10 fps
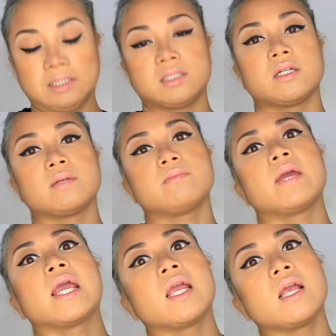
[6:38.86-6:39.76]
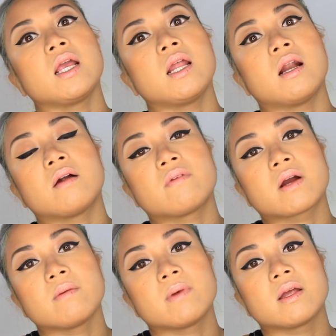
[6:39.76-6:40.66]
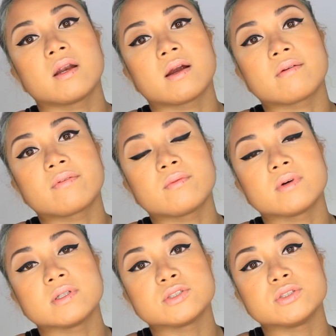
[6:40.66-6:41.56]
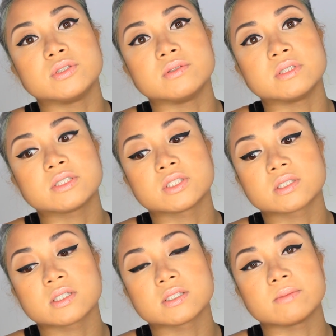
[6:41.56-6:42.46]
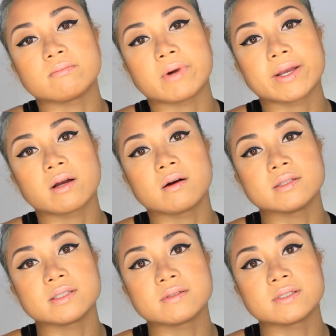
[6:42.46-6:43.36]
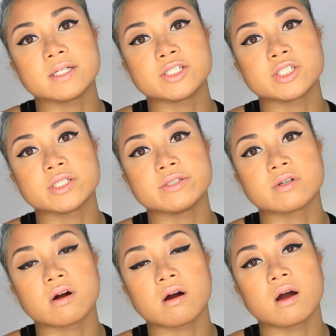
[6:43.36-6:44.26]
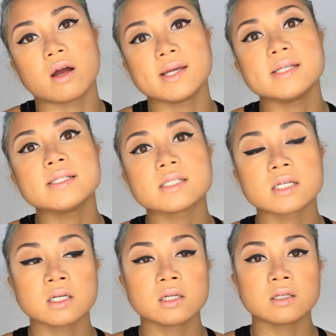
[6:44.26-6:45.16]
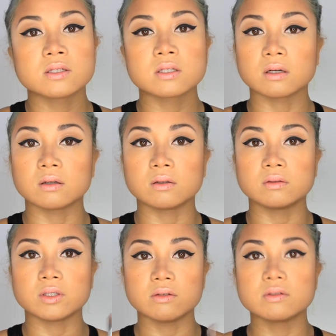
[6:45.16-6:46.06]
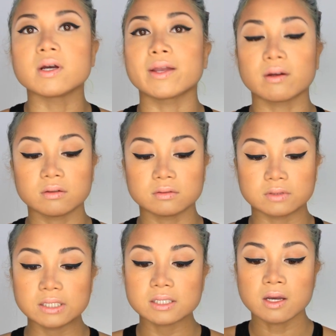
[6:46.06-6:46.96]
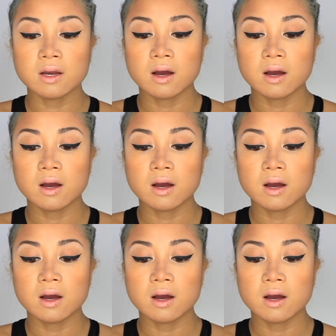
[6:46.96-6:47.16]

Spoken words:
I may not recommend everyone to do this just because it might cause irritation in your eyes. So use at your own risk.